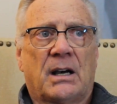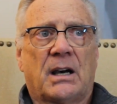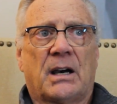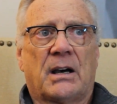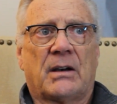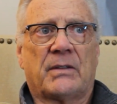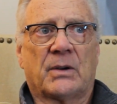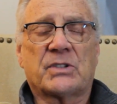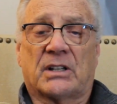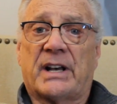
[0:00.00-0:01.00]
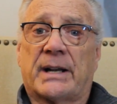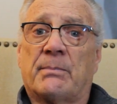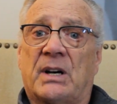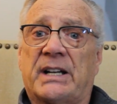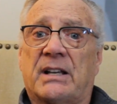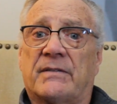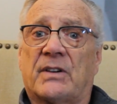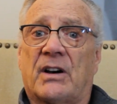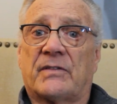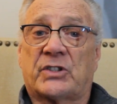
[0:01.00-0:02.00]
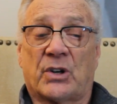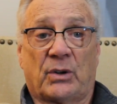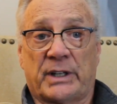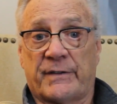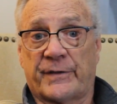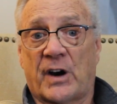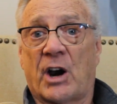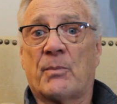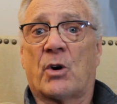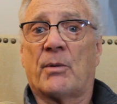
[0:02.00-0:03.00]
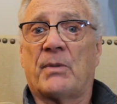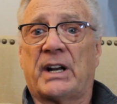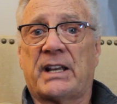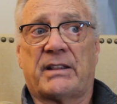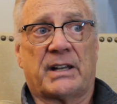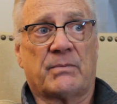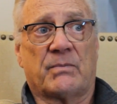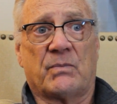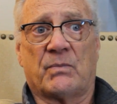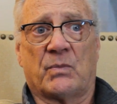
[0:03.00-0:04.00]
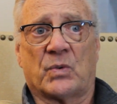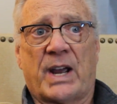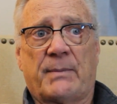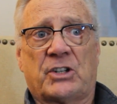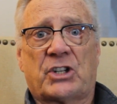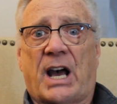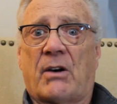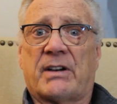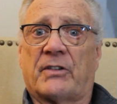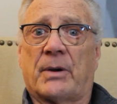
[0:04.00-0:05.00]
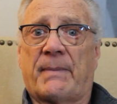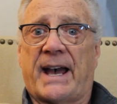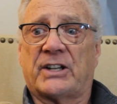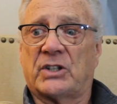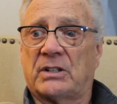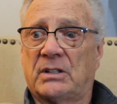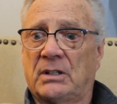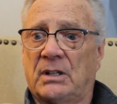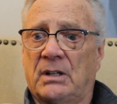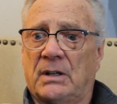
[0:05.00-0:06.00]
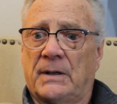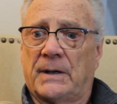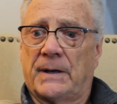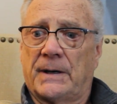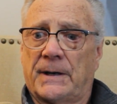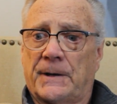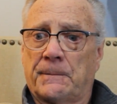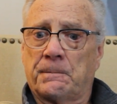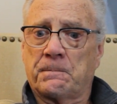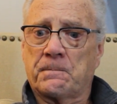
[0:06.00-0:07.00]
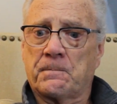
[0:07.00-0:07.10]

There was a lot of money involved, certainly far more money than Raymond Chow ever imagined. And